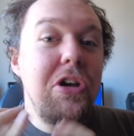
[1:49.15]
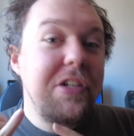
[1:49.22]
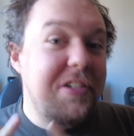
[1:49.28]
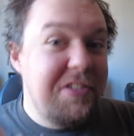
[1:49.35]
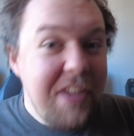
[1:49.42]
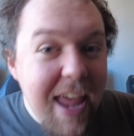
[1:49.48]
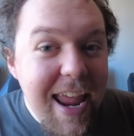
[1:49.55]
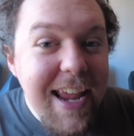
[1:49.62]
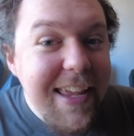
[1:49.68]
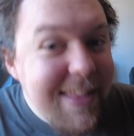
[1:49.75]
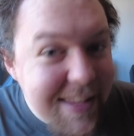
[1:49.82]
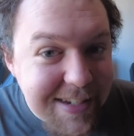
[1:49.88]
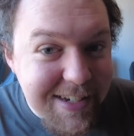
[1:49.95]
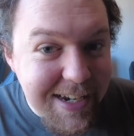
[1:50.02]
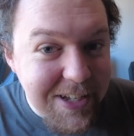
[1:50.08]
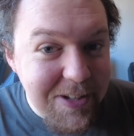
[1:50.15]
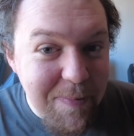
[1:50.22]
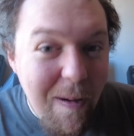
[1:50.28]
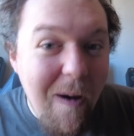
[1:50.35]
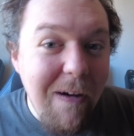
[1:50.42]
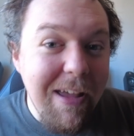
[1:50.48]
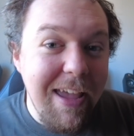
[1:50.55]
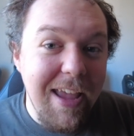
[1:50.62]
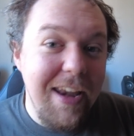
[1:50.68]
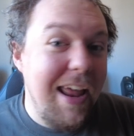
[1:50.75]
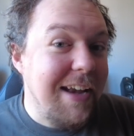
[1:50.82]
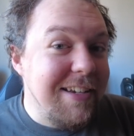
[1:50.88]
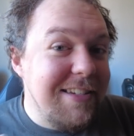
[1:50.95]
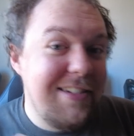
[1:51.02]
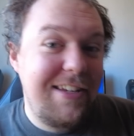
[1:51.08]
staying in the single market
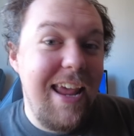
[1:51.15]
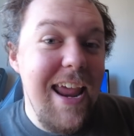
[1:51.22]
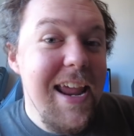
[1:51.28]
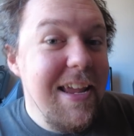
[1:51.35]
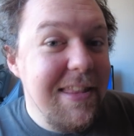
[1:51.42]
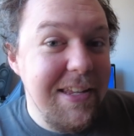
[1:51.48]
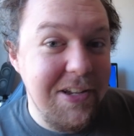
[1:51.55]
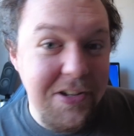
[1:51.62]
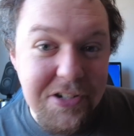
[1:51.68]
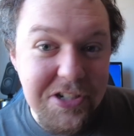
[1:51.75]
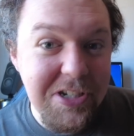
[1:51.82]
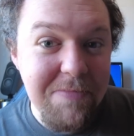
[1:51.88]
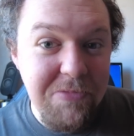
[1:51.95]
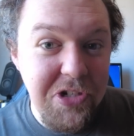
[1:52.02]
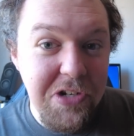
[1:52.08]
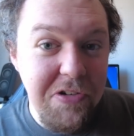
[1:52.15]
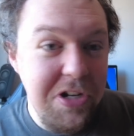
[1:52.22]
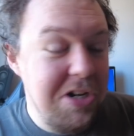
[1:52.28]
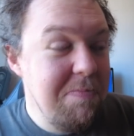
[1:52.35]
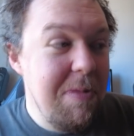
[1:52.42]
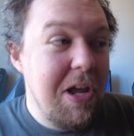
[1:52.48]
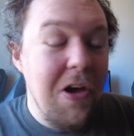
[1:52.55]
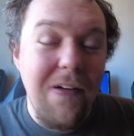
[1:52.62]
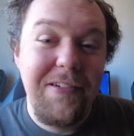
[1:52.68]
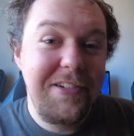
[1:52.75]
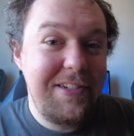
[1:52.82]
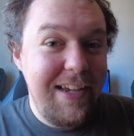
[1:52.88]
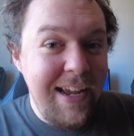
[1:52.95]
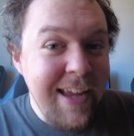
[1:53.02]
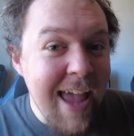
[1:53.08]
and staying in the customs union,
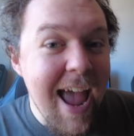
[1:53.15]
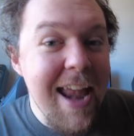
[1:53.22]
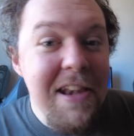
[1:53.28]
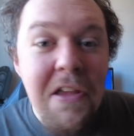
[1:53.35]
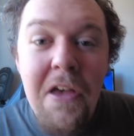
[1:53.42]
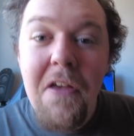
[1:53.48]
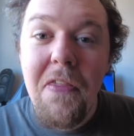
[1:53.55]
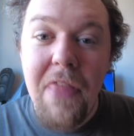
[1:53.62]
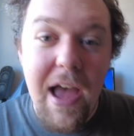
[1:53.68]
because again,